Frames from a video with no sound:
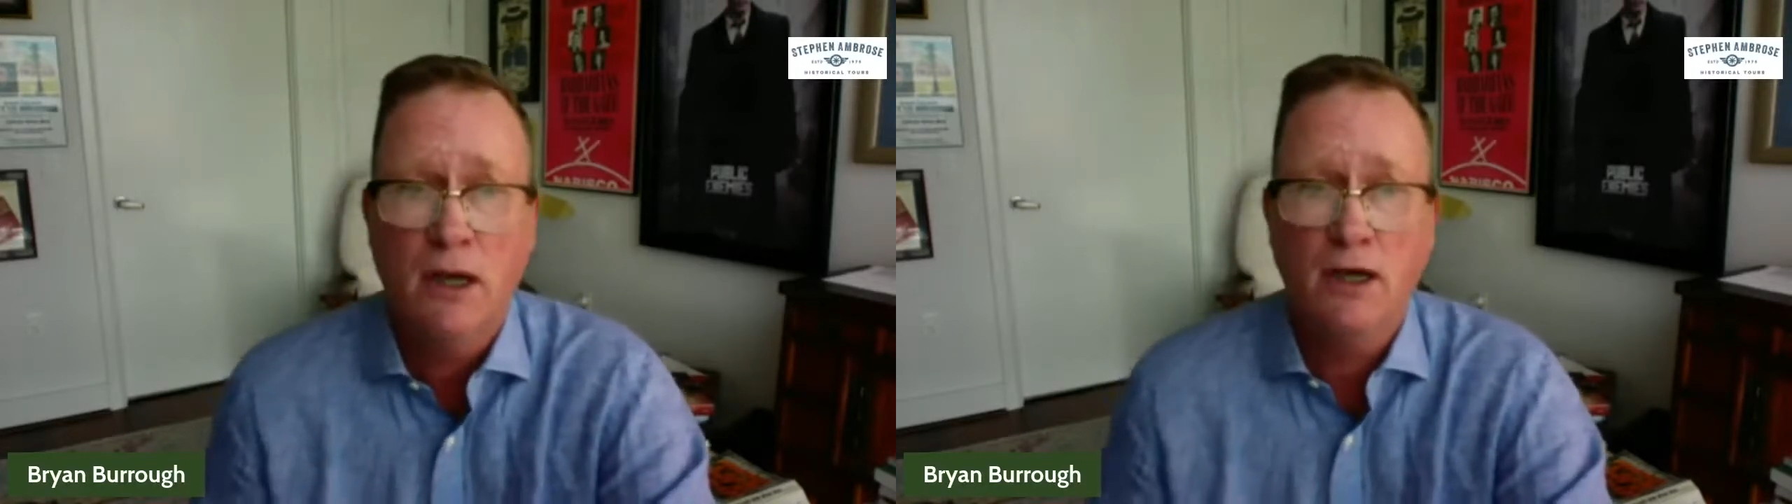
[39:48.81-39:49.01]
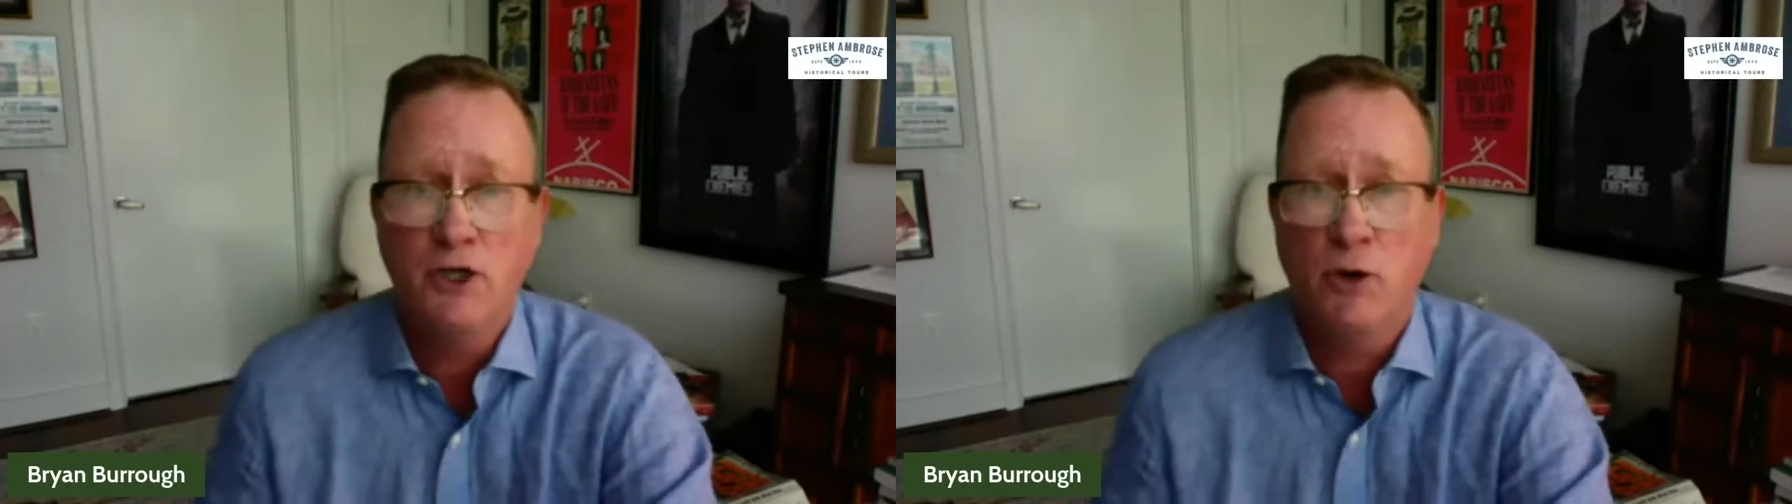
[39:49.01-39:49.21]

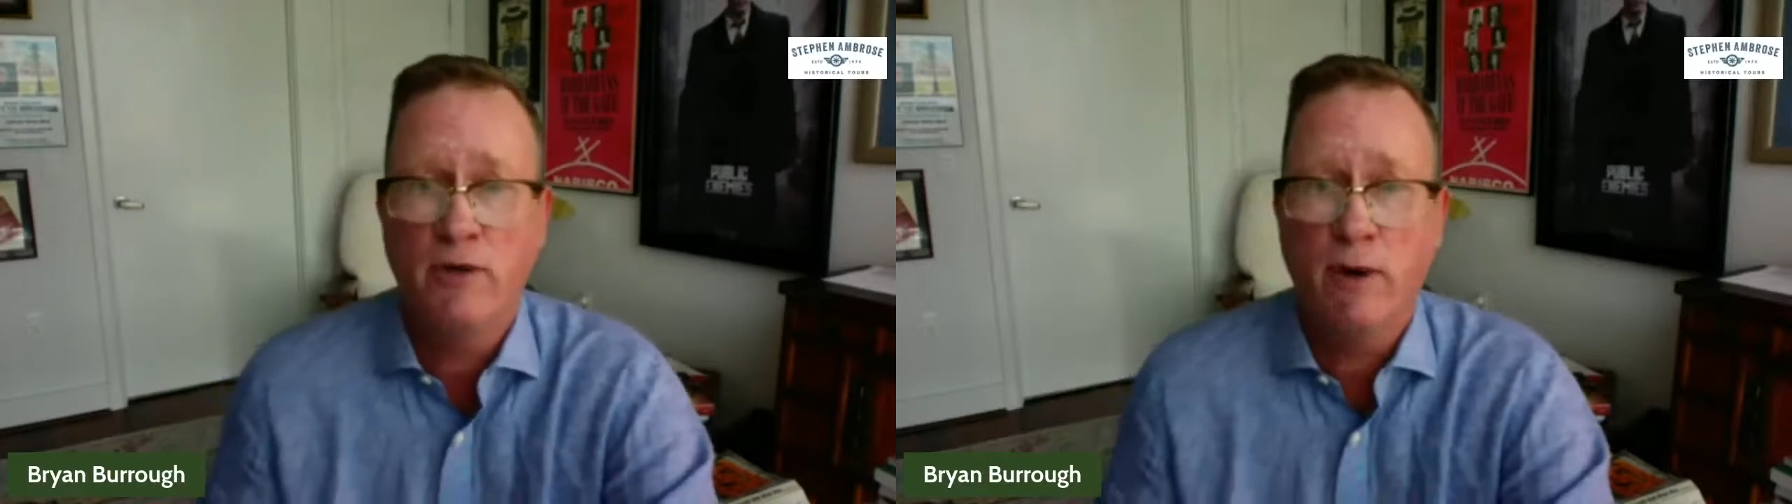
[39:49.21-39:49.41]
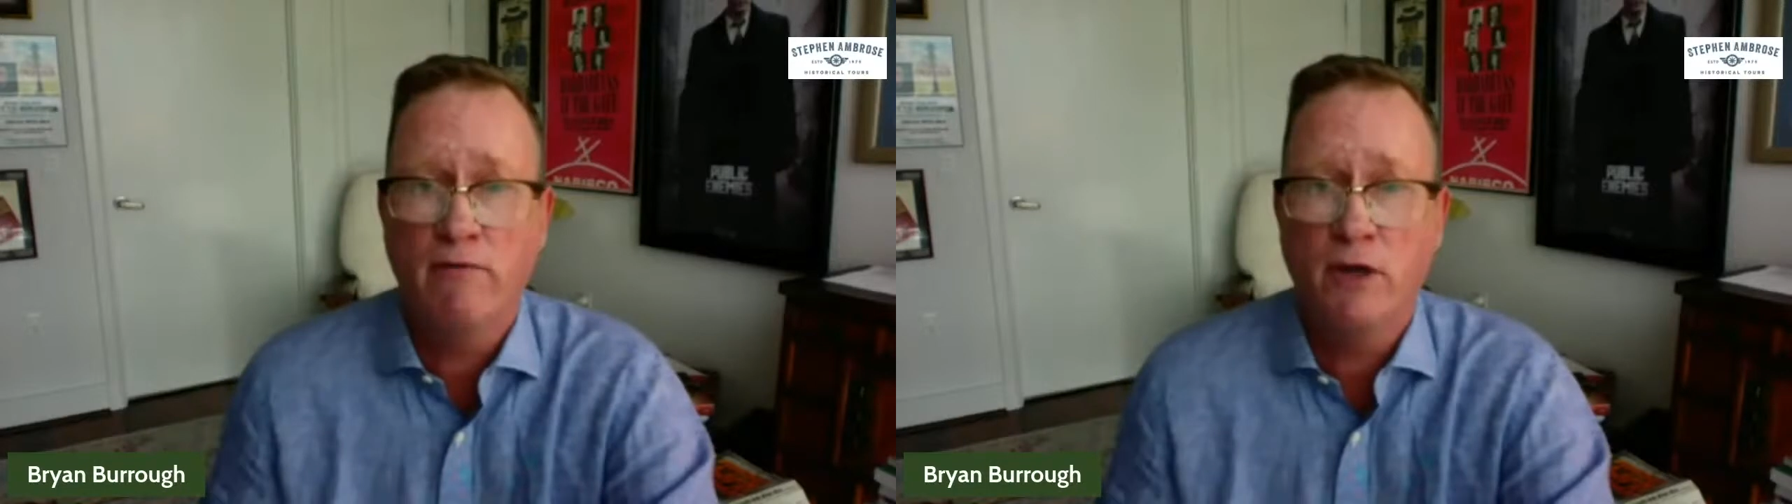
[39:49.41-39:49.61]
uh,
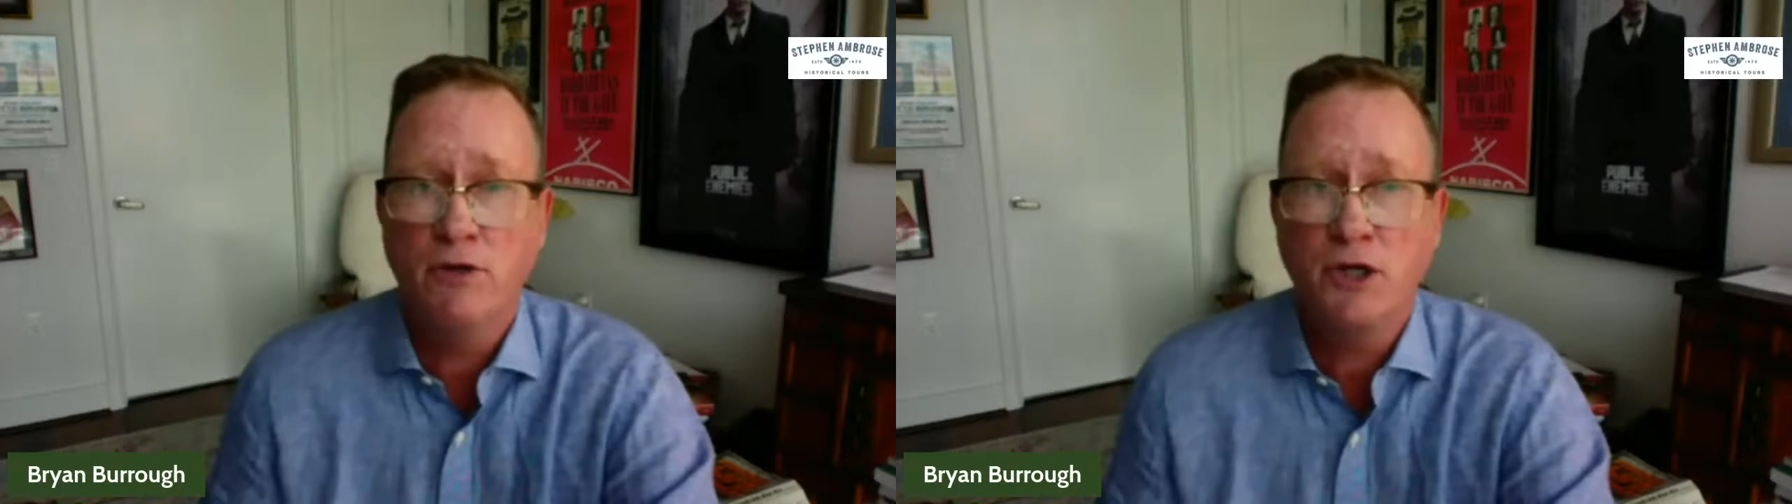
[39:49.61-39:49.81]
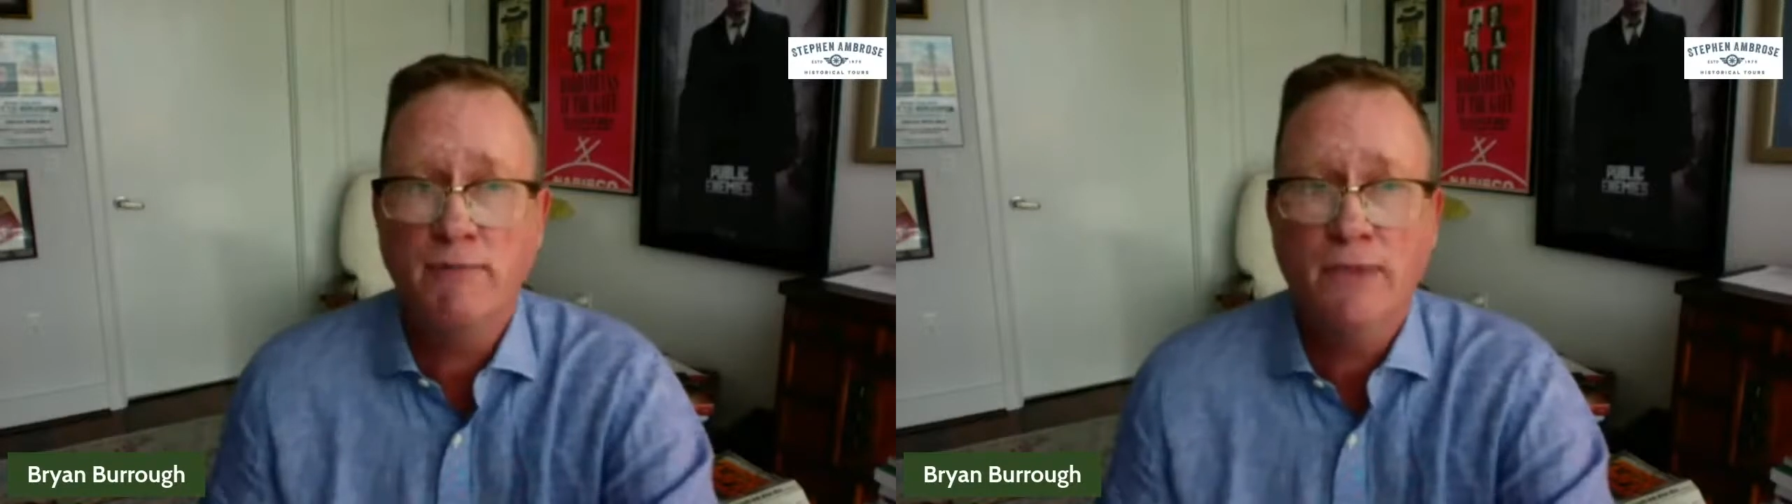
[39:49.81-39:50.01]
during the
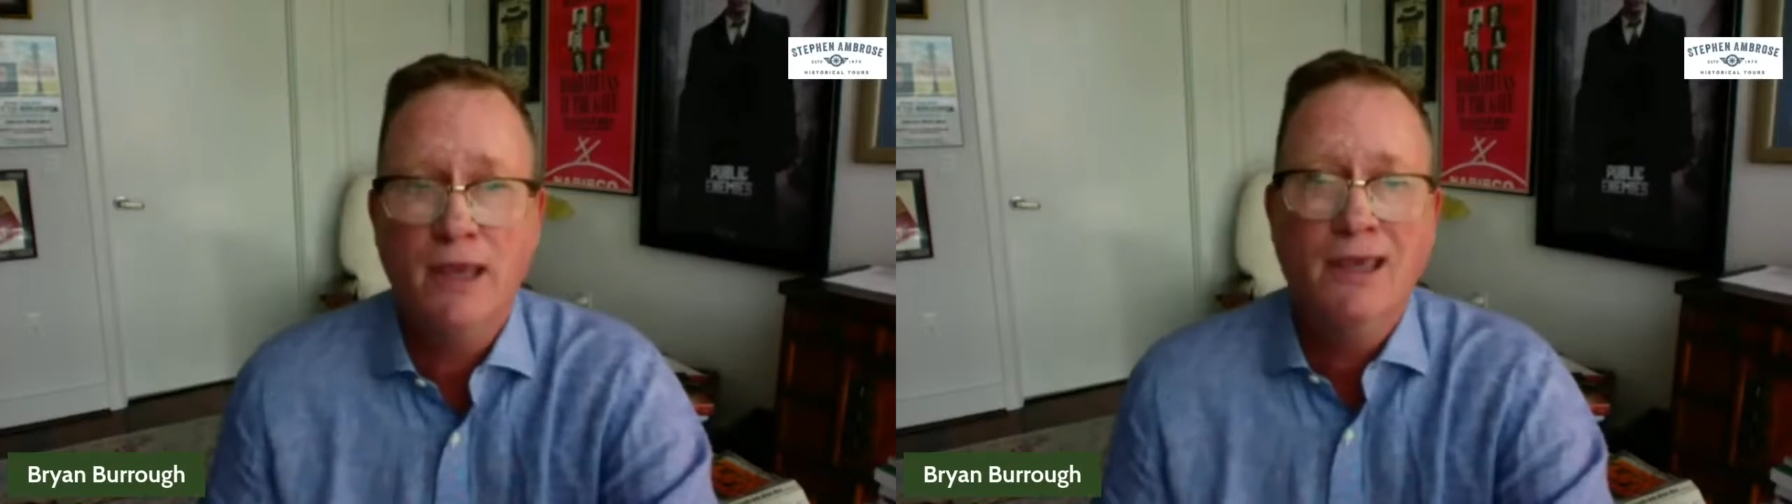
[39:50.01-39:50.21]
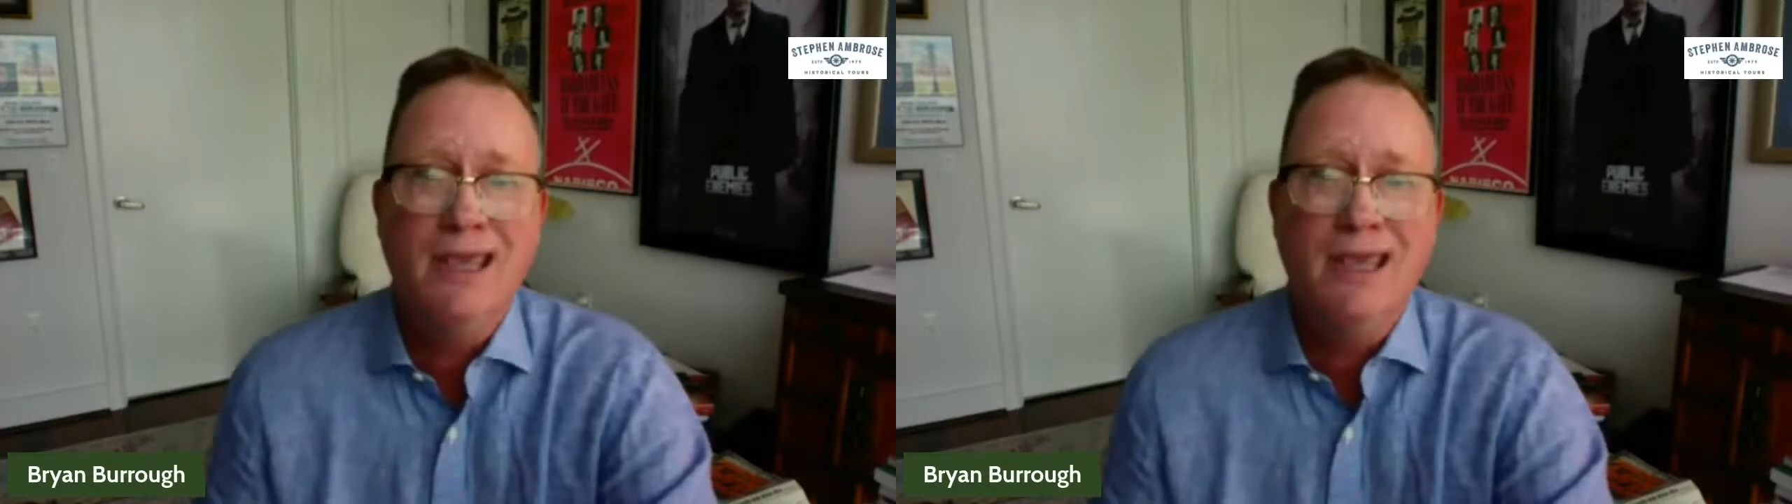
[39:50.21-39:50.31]
revolution.